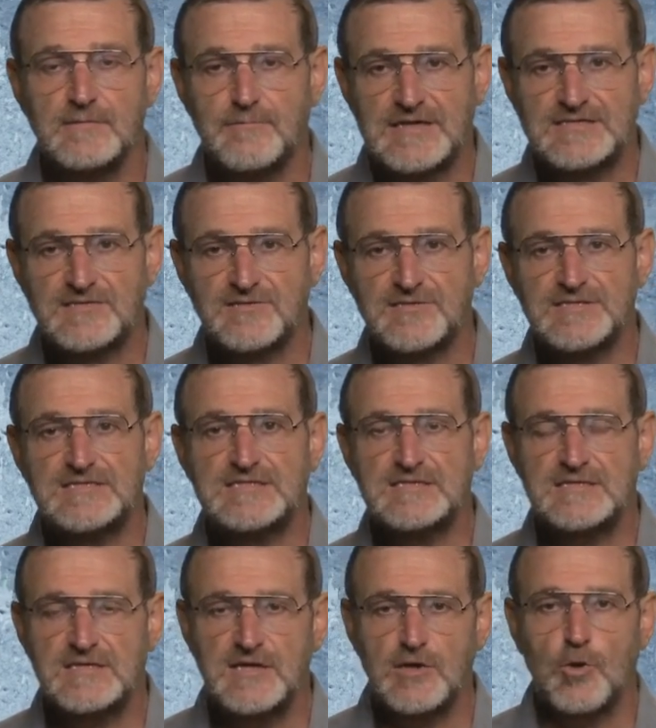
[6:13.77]
But there is
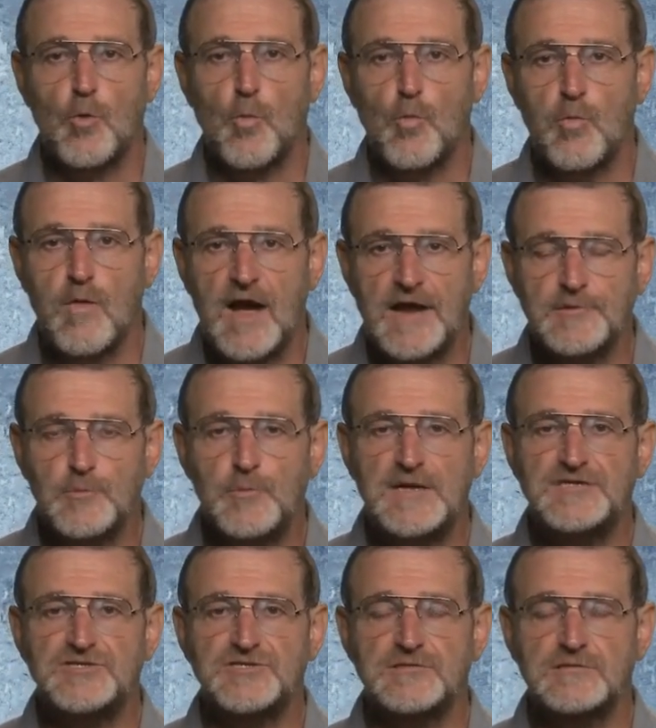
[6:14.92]
still one
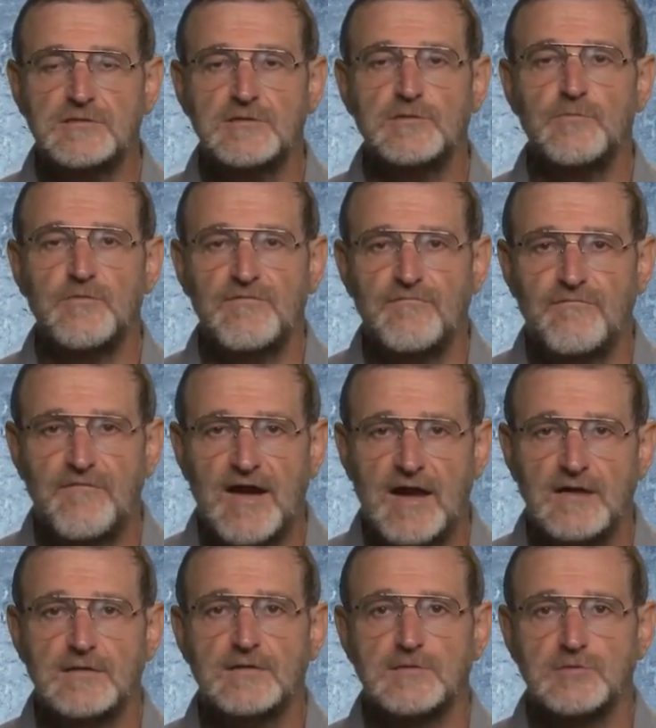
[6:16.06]
question we
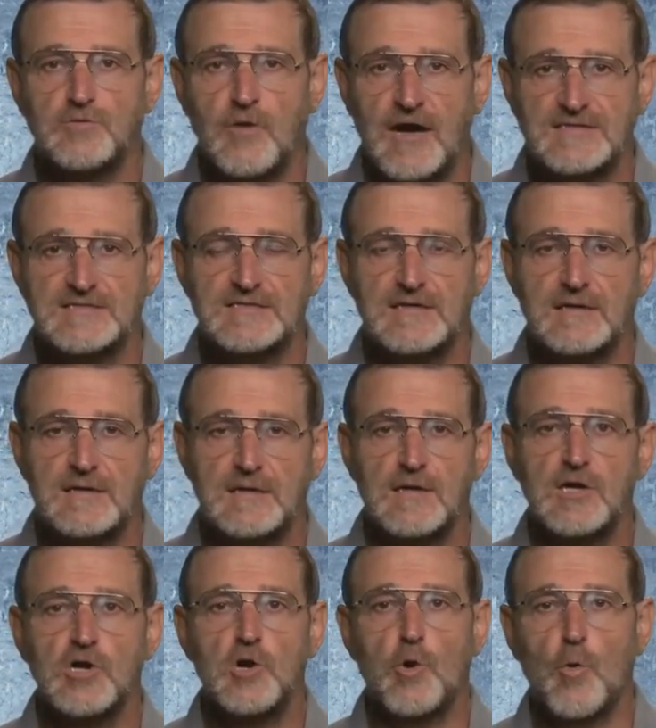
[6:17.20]
fail to answer.
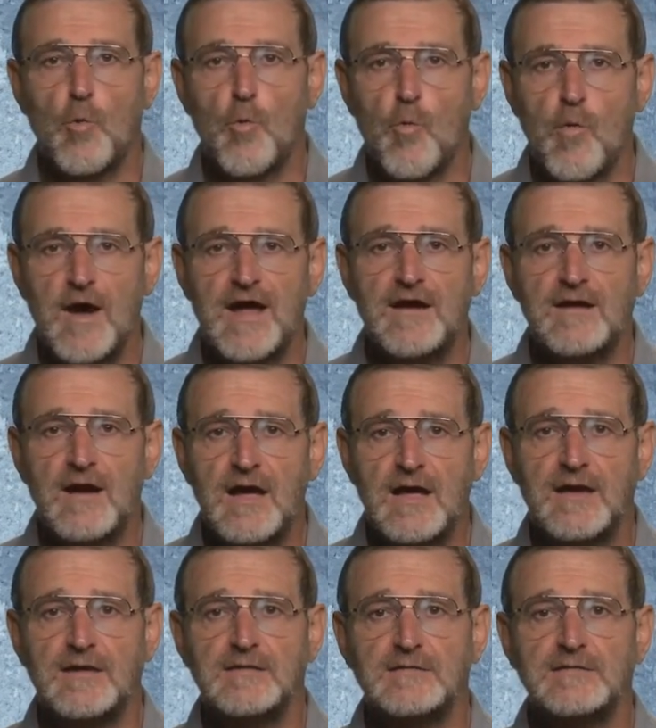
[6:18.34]
Where
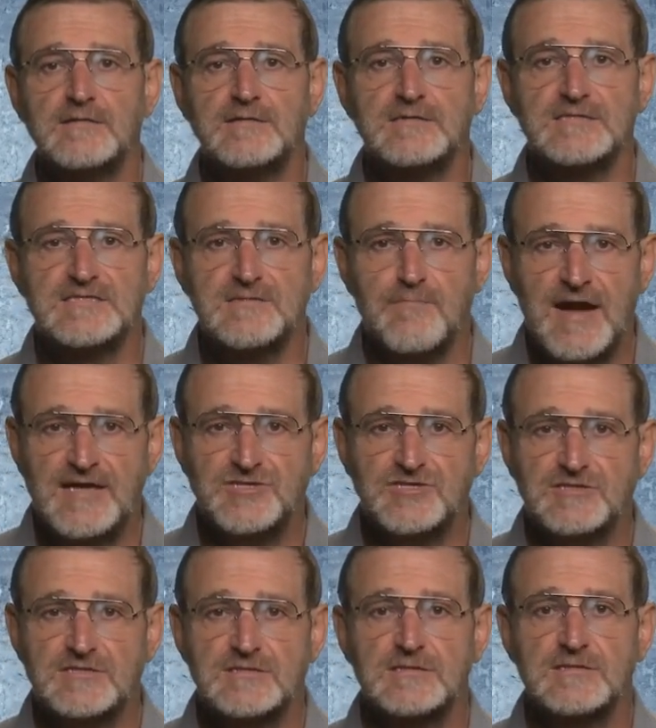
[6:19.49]
are the
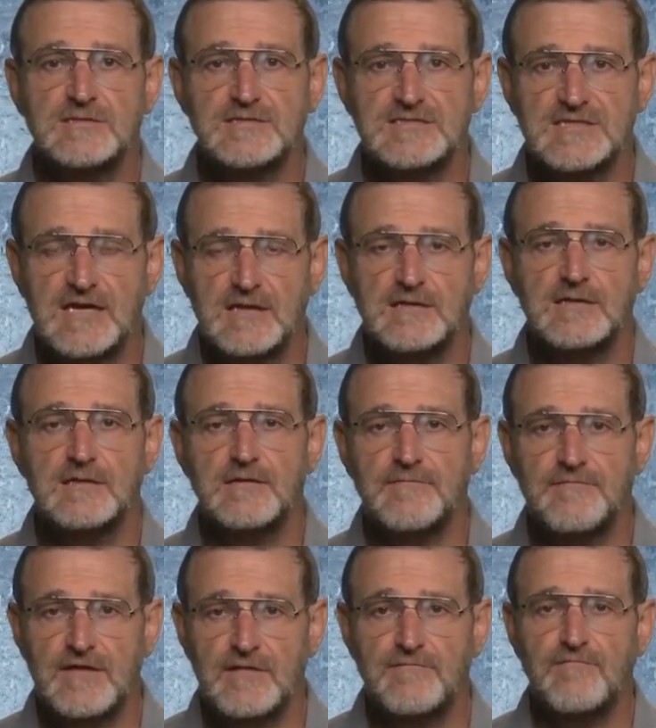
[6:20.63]
matches that
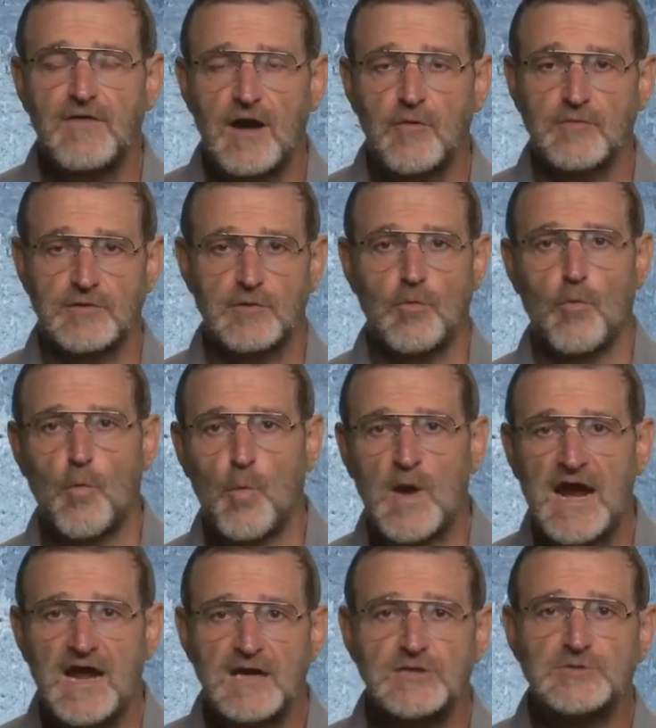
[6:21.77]
we found?
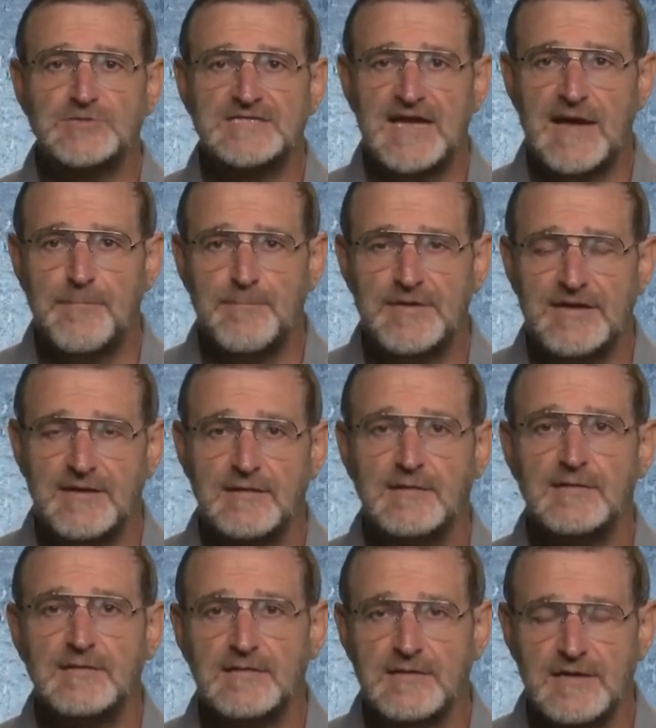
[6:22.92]
Where do they appear
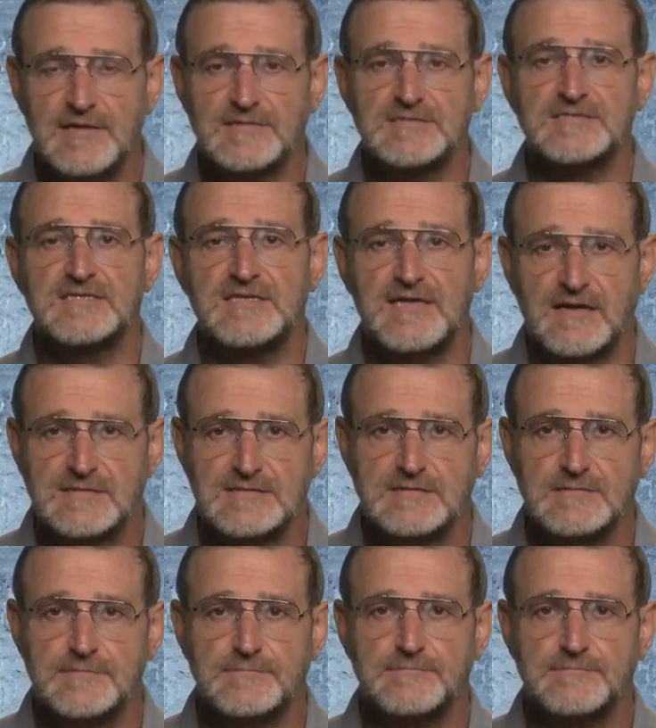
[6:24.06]
in the text?